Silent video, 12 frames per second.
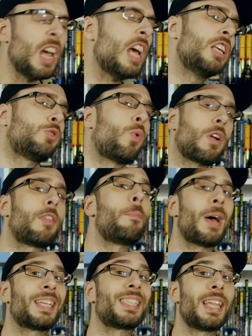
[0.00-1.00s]
is one of the
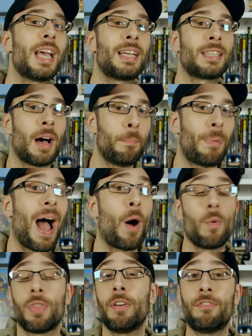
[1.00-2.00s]
best things
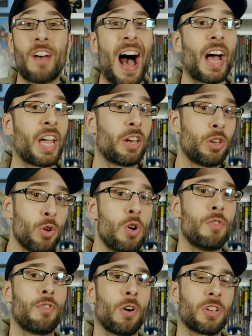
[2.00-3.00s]
about the Valiant
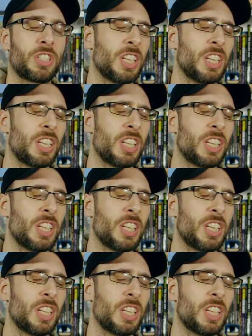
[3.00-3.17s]
universe.